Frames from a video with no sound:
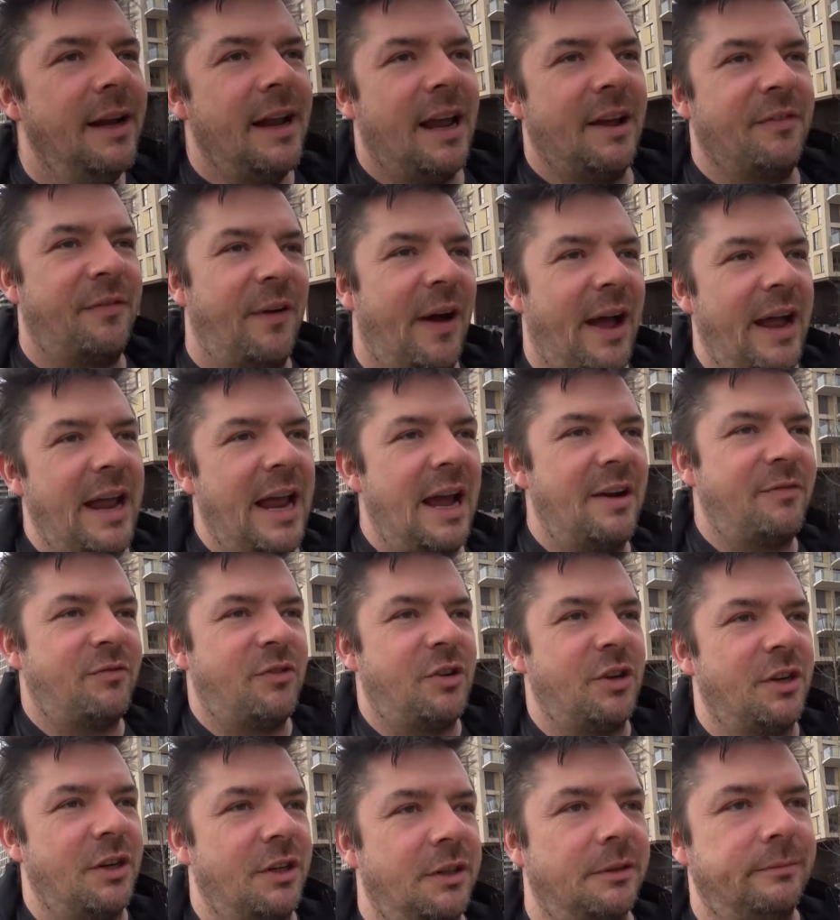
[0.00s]
if I have
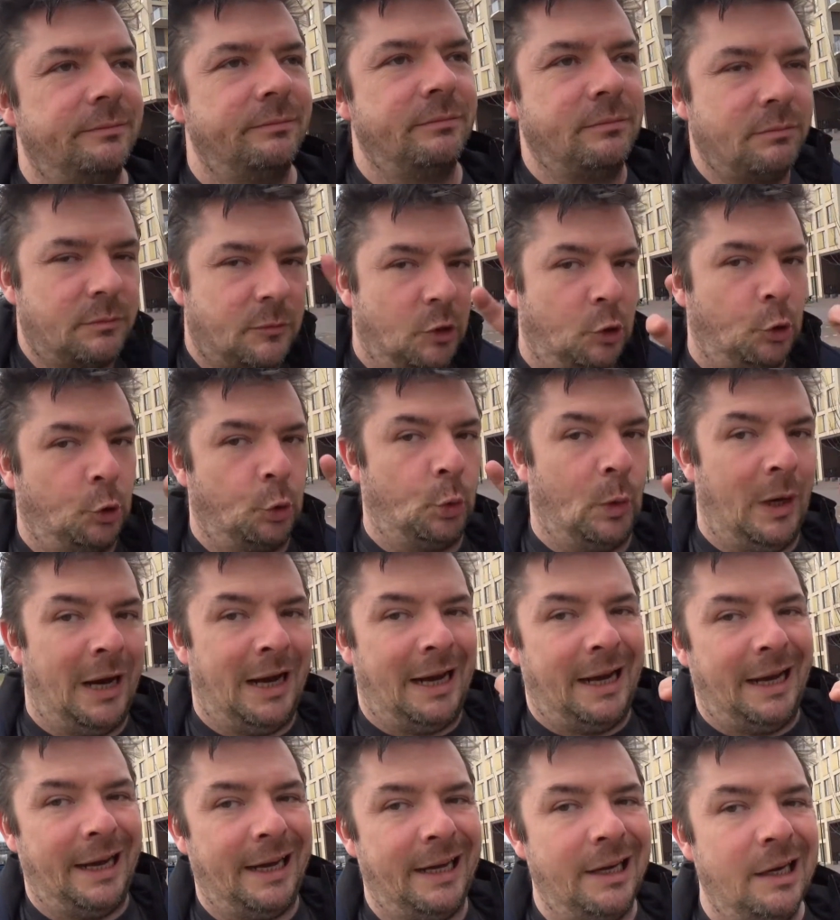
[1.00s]
to
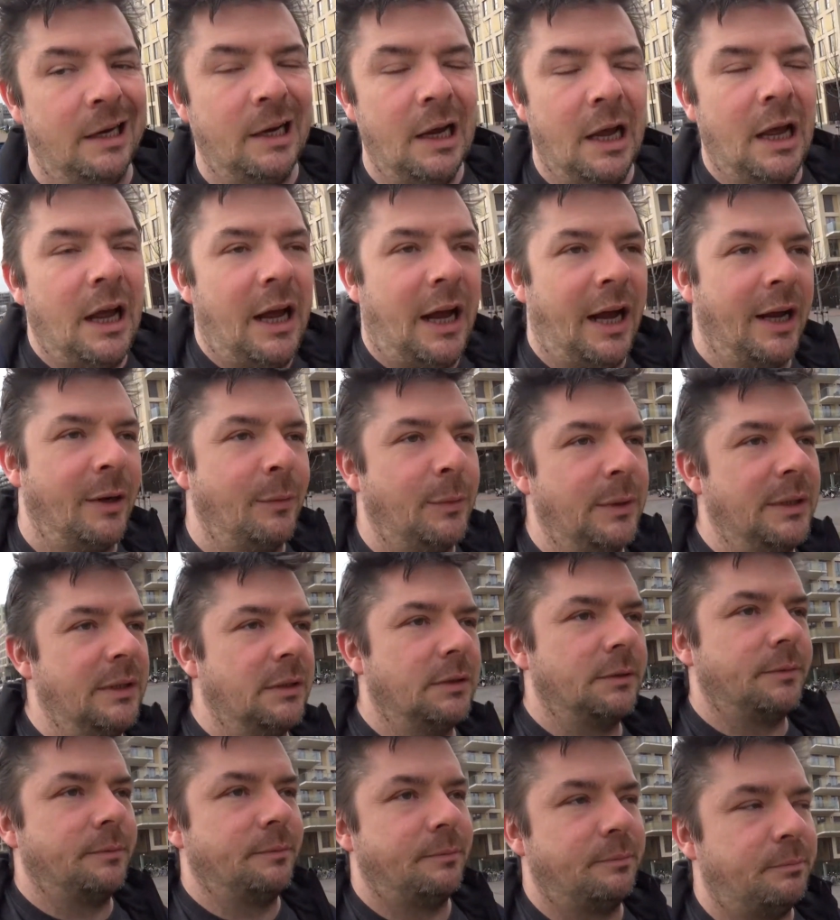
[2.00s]
cry, I
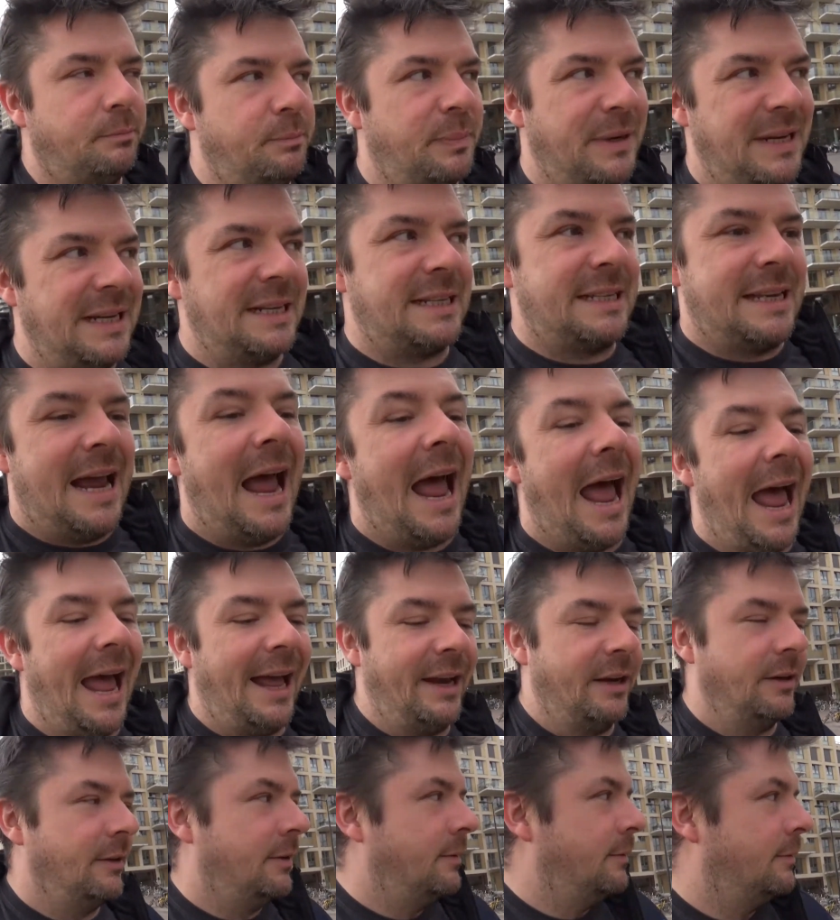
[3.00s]
will be
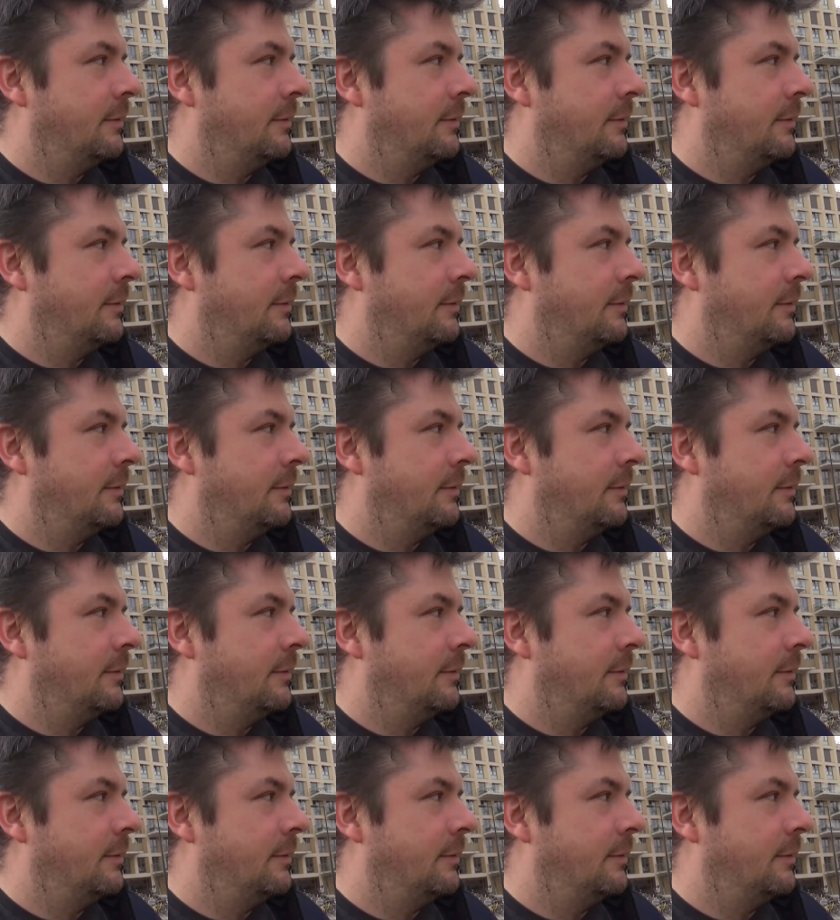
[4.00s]
sad